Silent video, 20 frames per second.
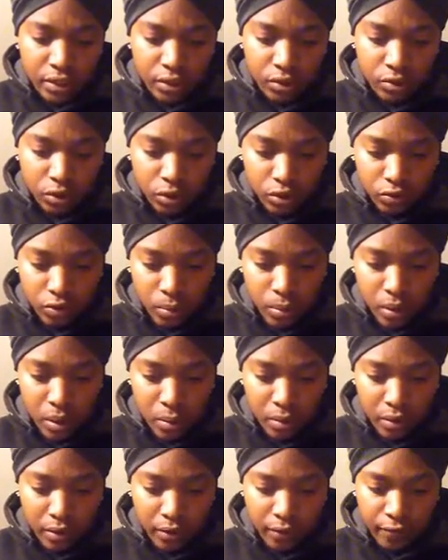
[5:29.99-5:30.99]
With the
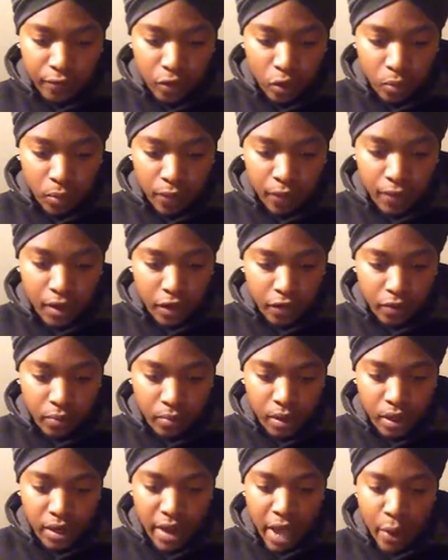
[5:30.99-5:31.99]
constitutional republican
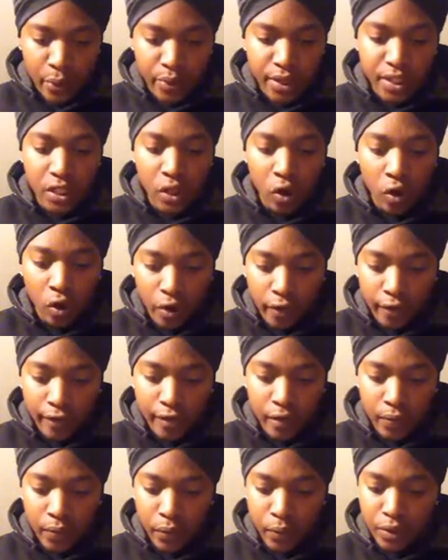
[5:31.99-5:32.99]
form of government now
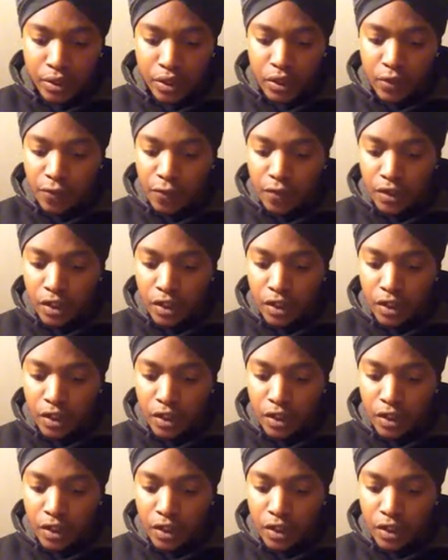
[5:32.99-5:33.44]
dissolved,